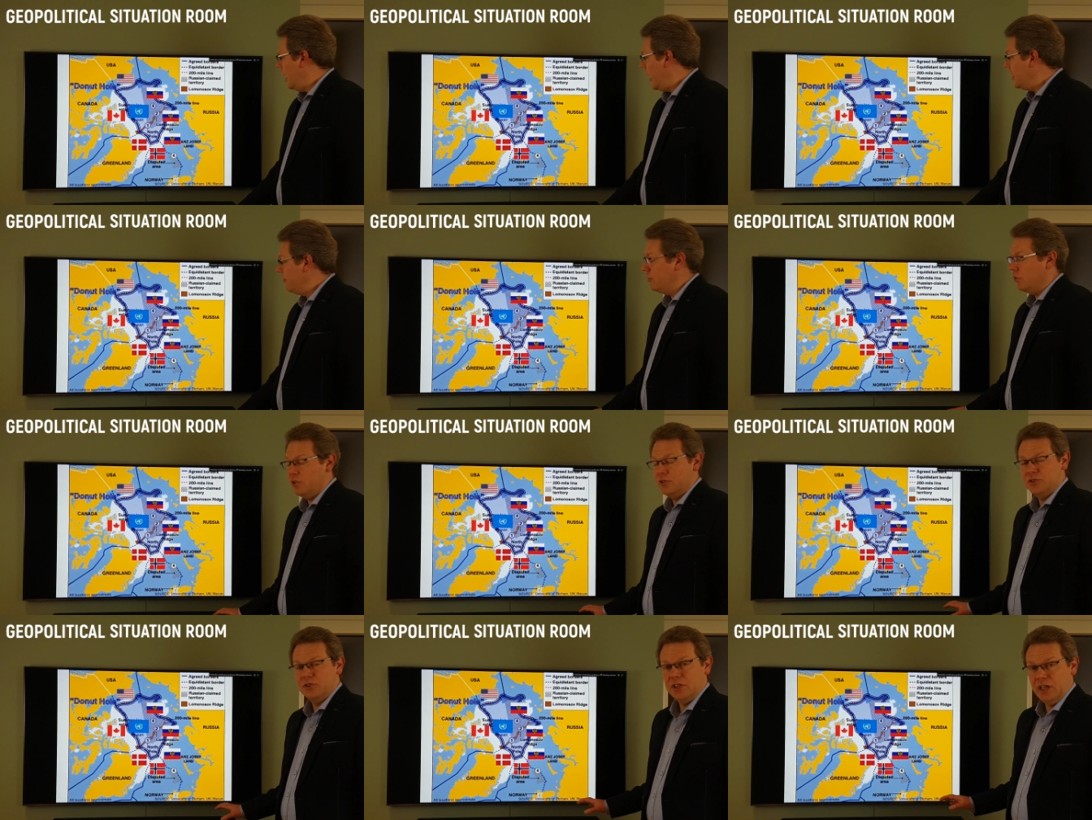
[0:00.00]
And of
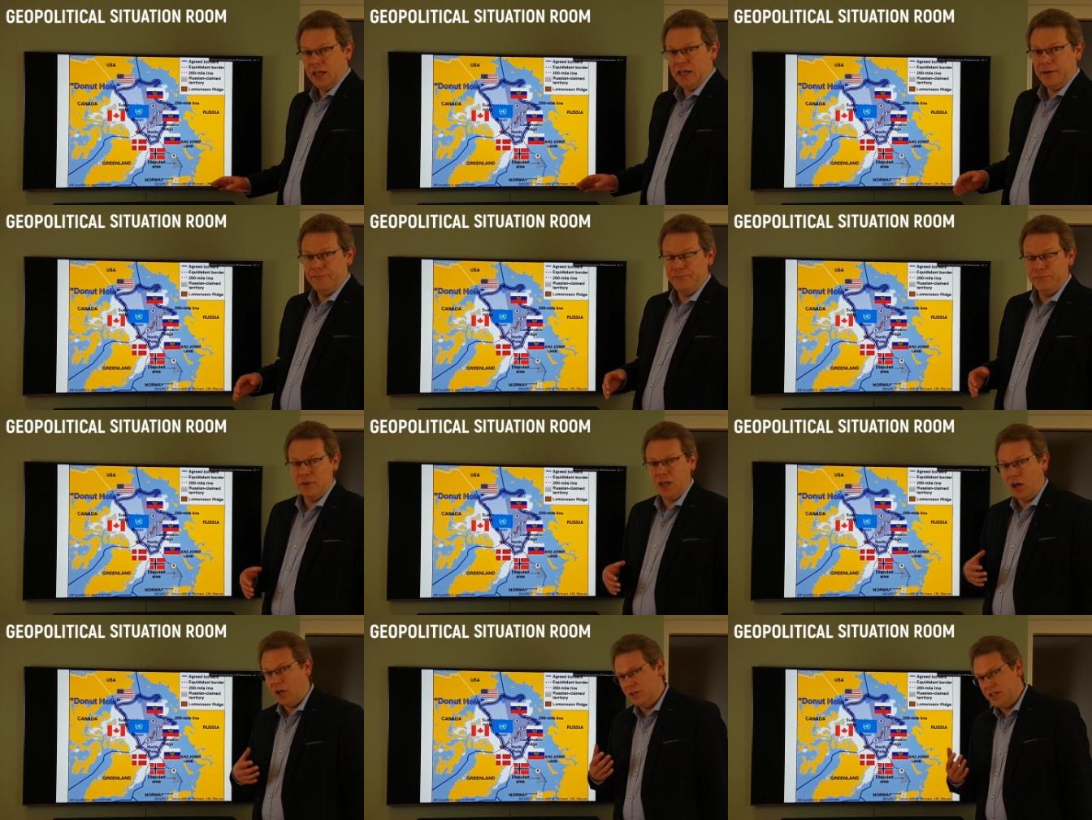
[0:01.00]
course,
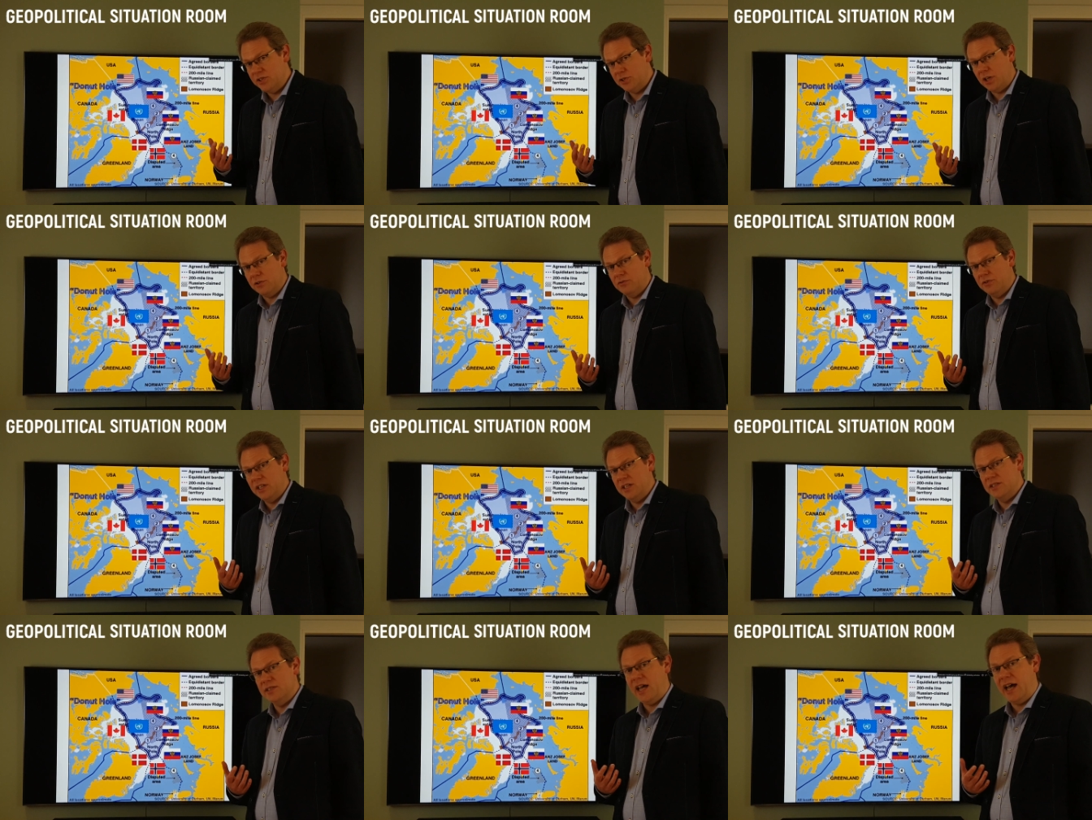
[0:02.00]
all these
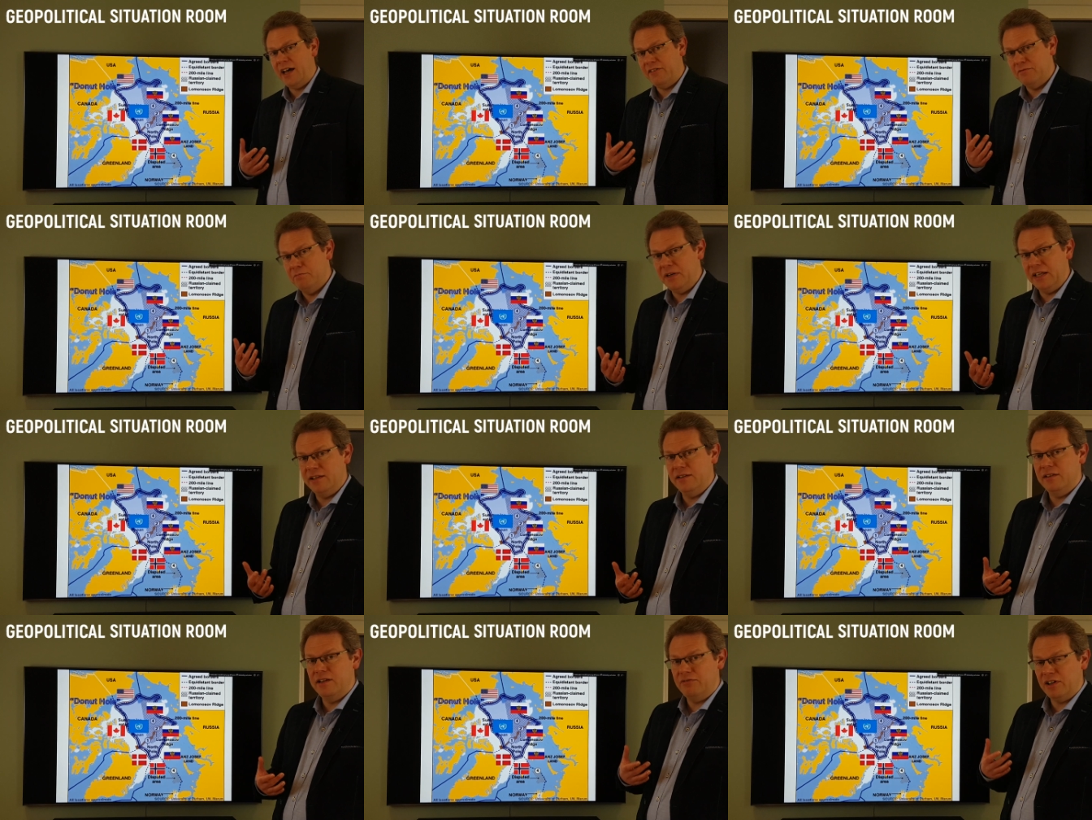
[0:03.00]
countries have
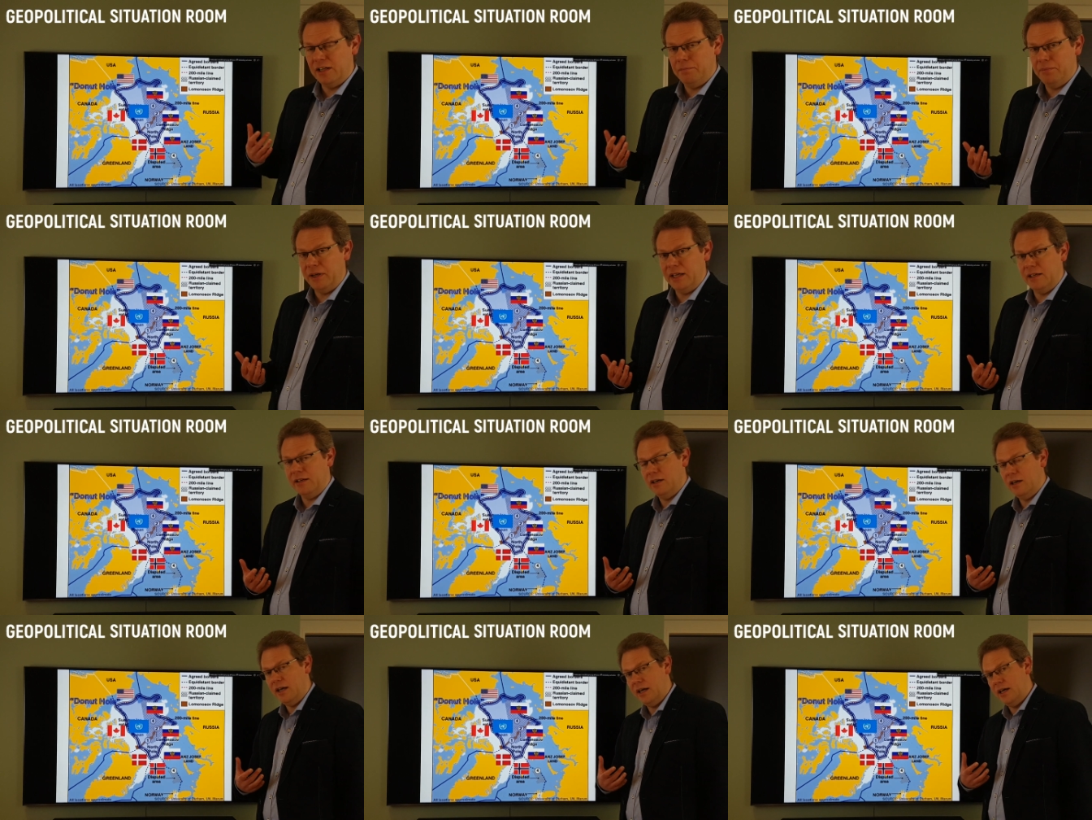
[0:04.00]
been
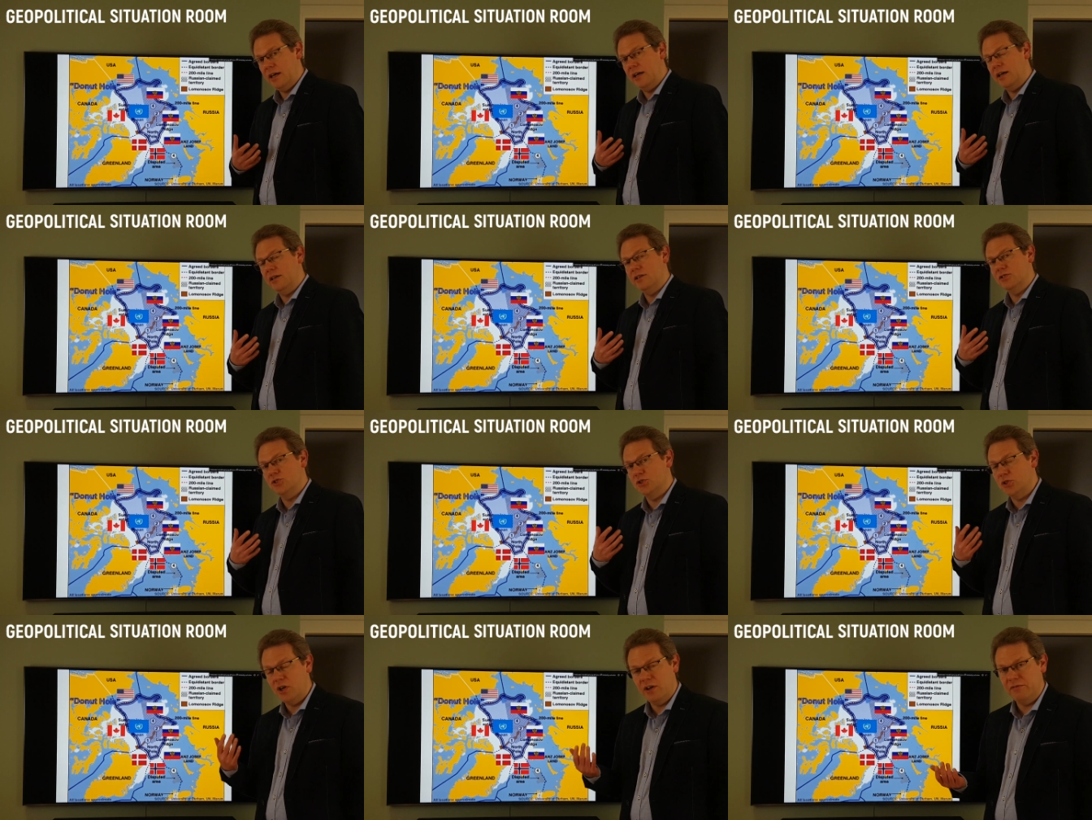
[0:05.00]
developing
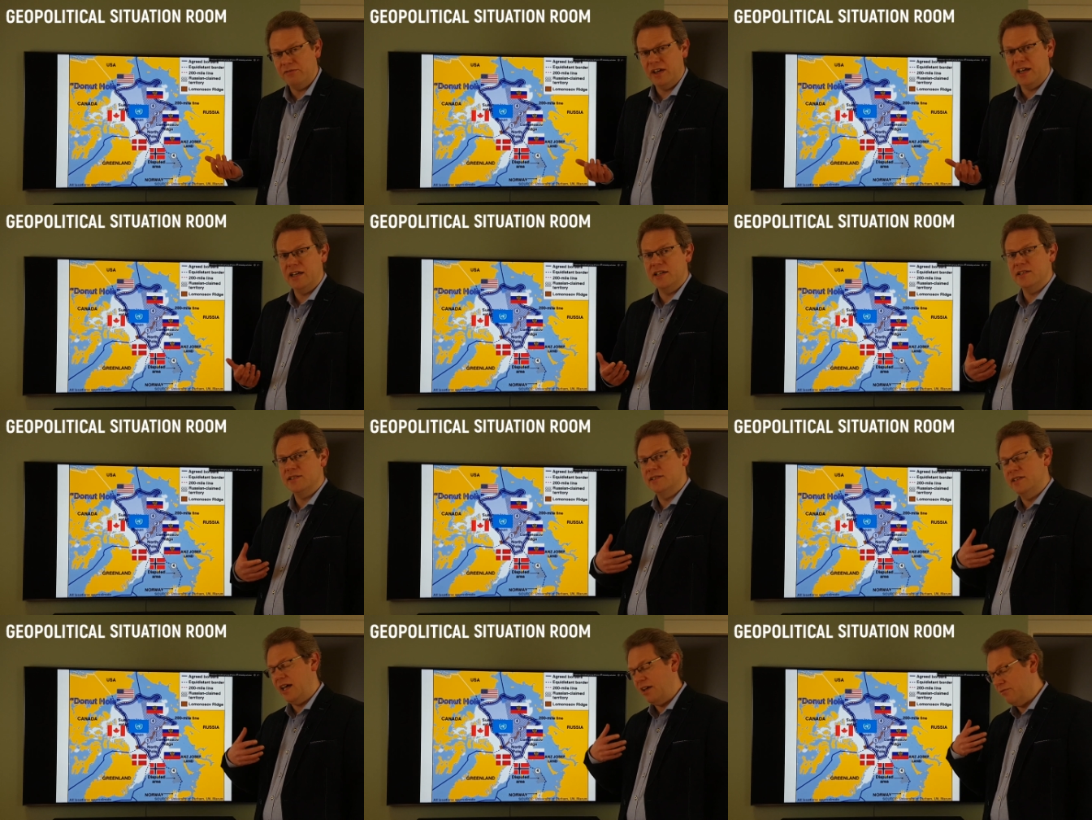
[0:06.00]

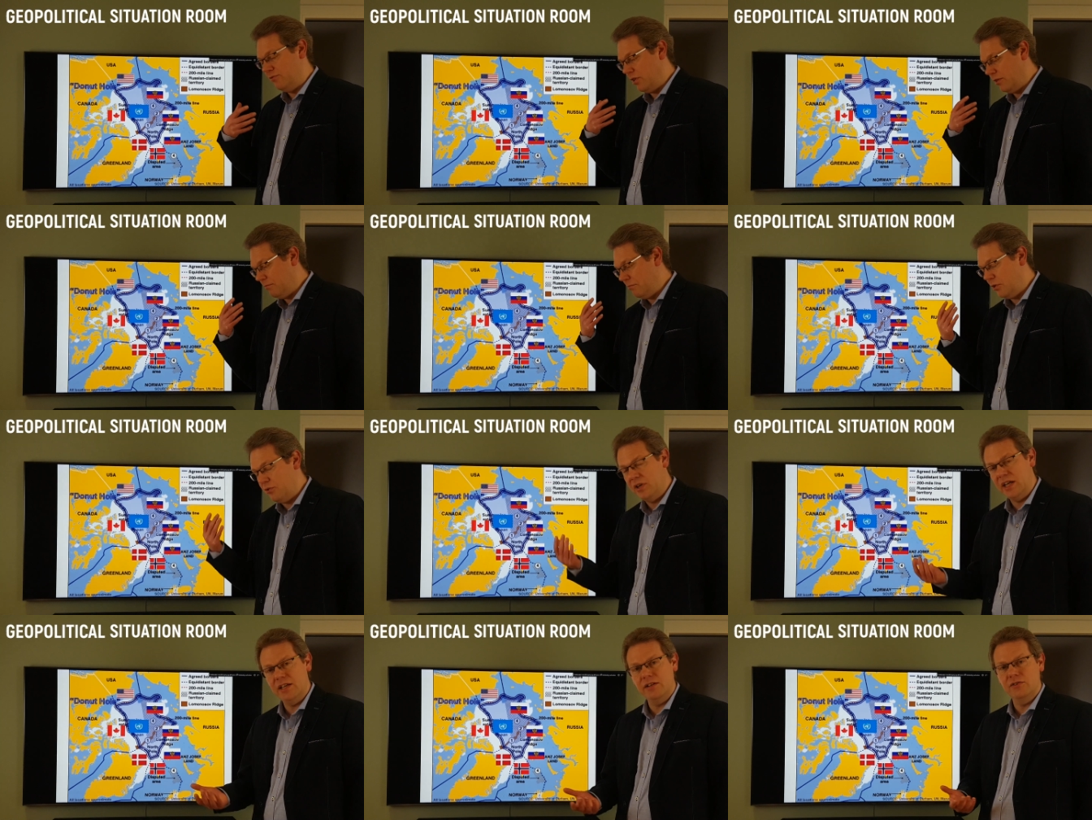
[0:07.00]
surveys, they've done
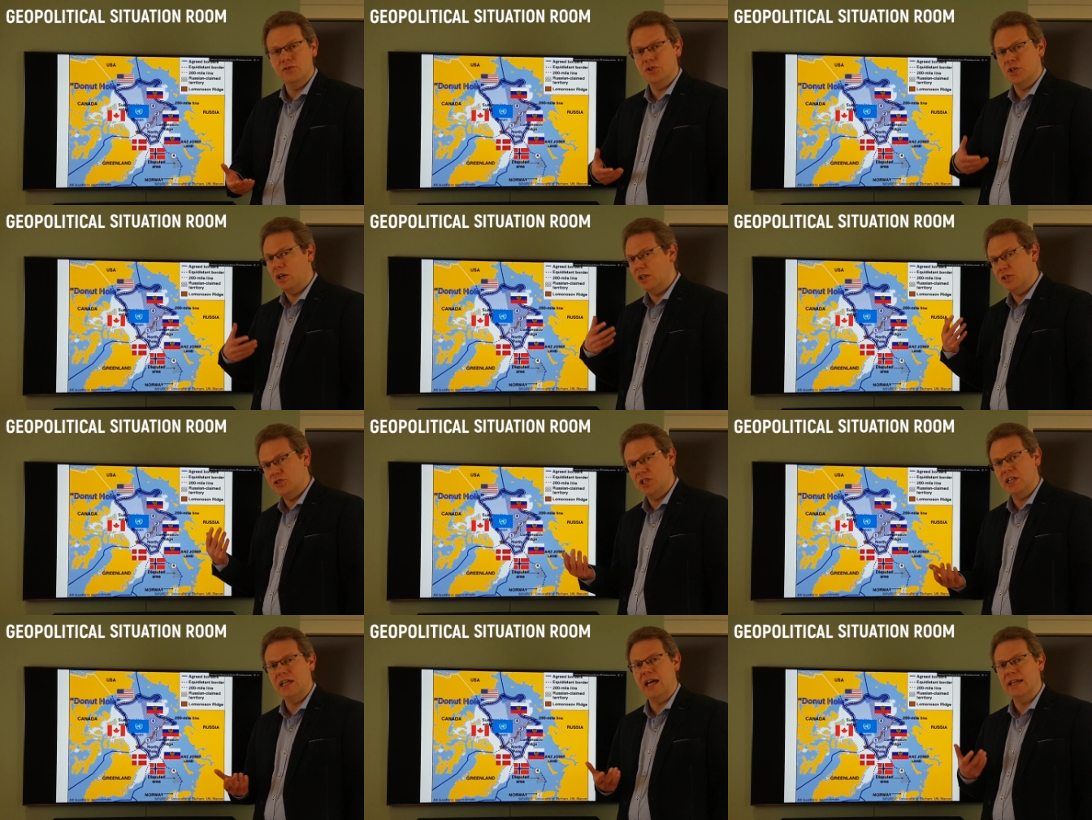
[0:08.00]
marine
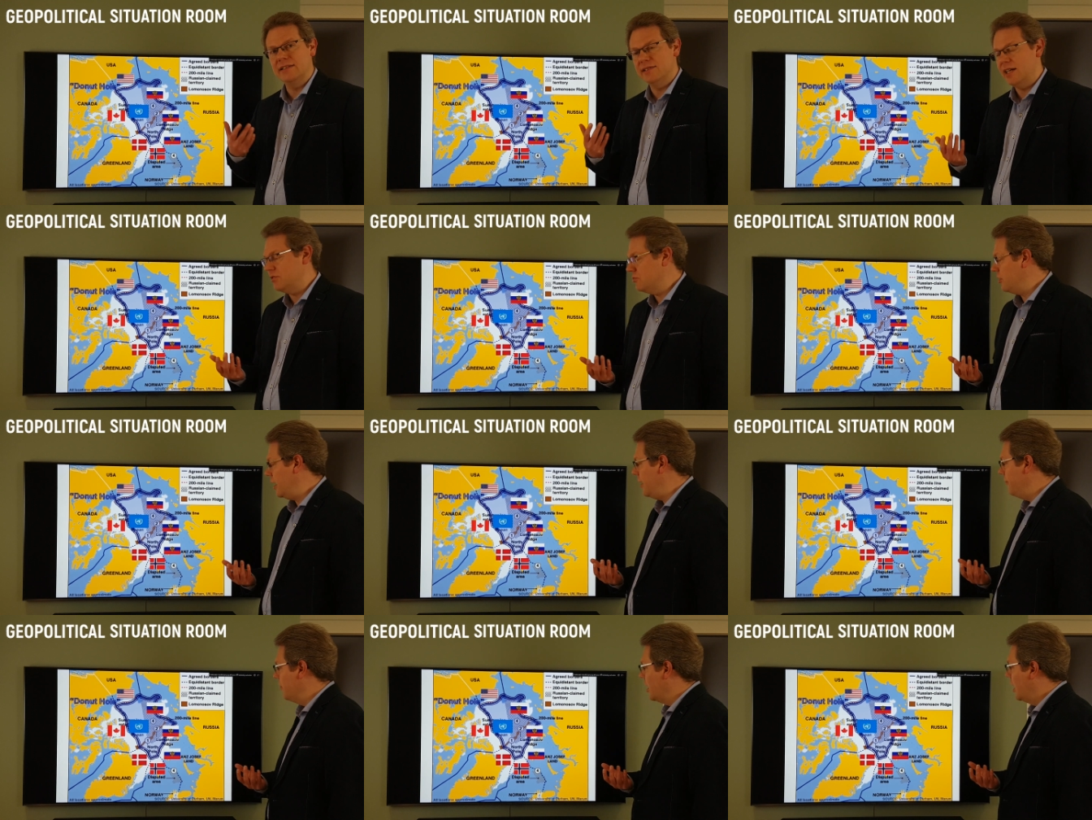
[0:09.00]
geology, etc.